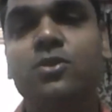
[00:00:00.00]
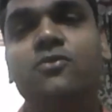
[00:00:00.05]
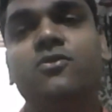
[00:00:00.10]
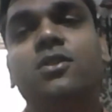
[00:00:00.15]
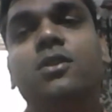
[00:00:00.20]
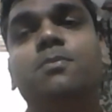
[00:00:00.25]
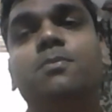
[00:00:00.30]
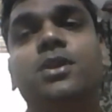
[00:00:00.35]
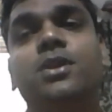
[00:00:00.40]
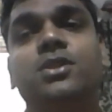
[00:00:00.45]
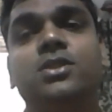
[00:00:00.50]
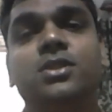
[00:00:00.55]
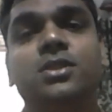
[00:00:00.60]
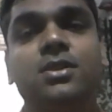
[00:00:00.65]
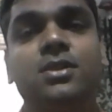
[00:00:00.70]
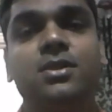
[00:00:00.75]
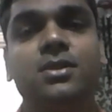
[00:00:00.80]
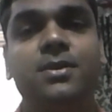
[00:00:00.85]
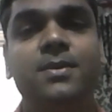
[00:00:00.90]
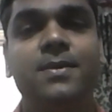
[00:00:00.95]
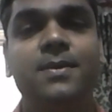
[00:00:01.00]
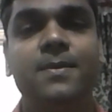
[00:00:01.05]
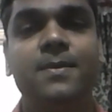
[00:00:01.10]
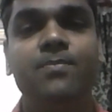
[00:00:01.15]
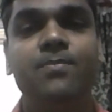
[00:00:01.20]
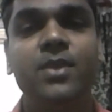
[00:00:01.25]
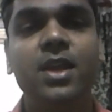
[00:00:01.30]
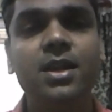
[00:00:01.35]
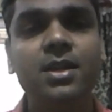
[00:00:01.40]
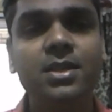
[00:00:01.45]
of the patient.
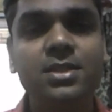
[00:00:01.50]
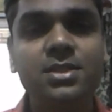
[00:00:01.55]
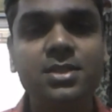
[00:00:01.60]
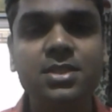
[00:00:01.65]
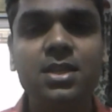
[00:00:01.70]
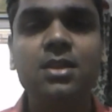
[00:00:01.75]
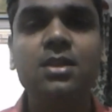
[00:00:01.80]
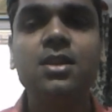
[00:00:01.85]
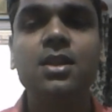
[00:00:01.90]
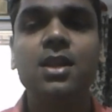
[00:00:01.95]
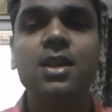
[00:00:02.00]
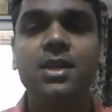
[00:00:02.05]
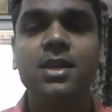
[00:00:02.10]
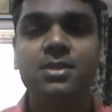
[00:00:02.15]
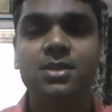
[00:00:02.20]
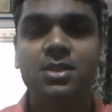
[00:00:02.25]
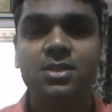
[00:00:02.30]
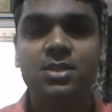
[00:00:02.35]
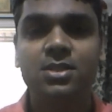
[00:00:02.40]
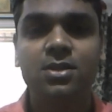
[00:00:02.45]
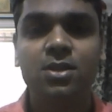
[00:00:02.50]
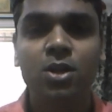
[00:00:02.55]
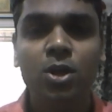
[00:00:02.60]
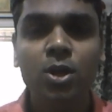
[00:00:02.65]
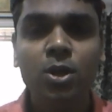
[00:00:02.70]
That is generalization.